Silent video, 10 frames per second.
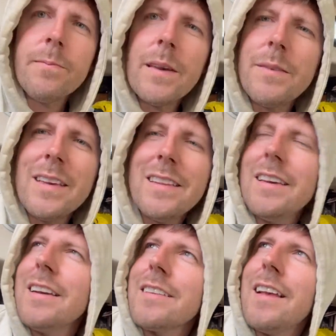Maybe
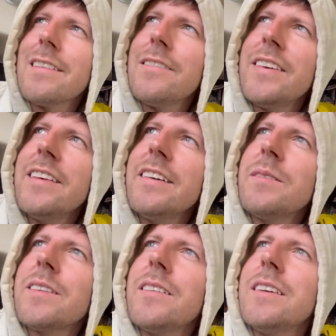the excessive heeling
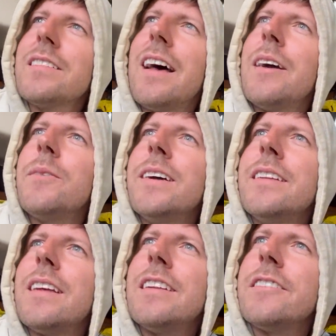with all this high
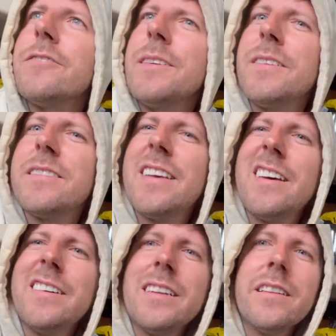wind. I just reefed the
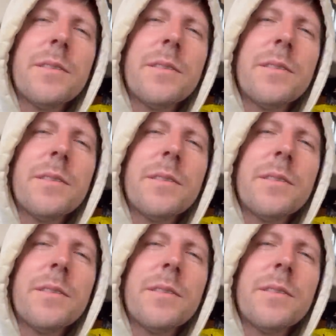sail in a little